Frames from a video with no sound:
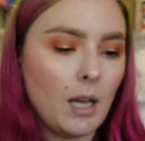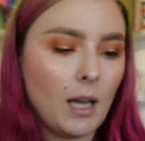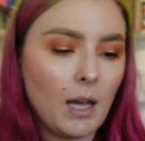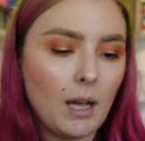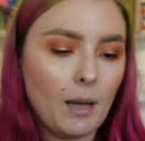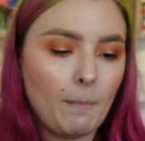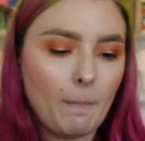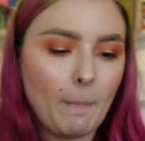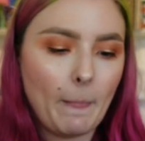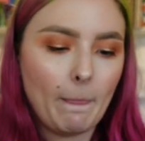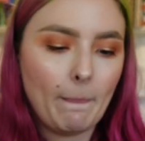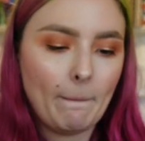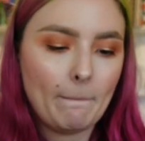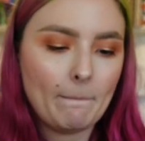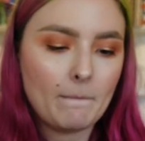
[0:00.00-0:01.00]
Um,
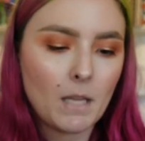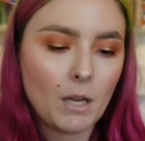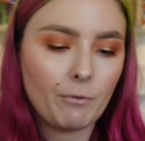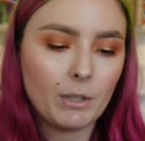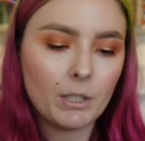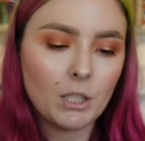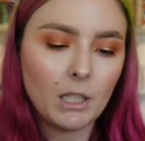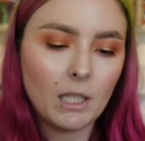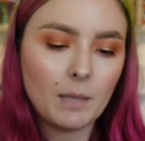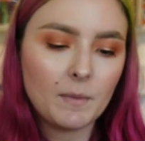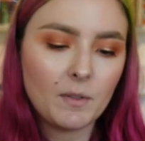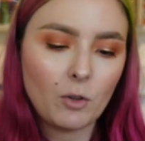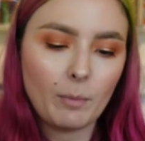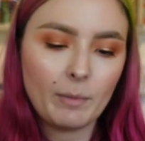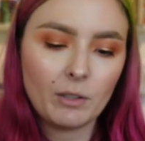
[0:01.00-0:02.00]
a richly
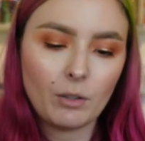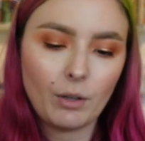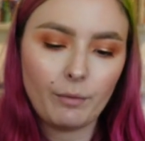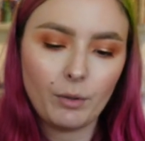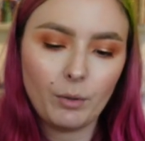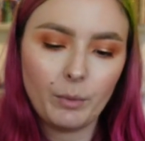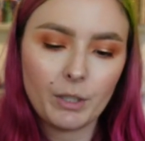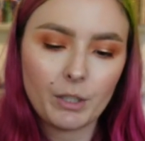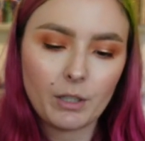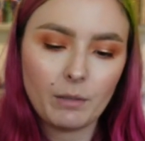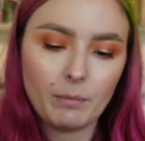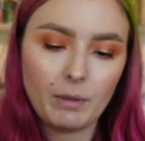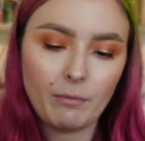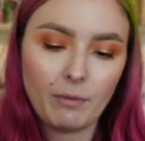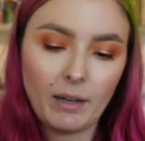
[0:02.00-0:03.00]
absorbing novel which can
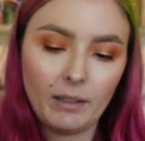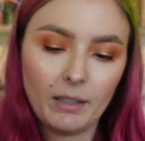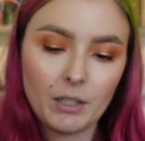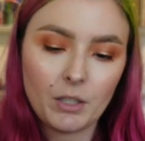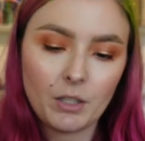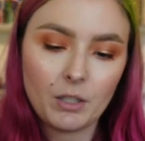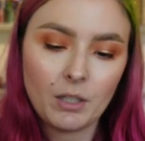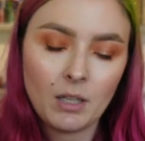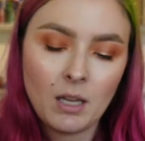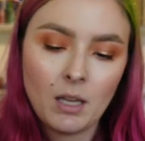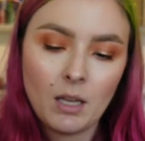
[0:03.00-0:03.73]
be relished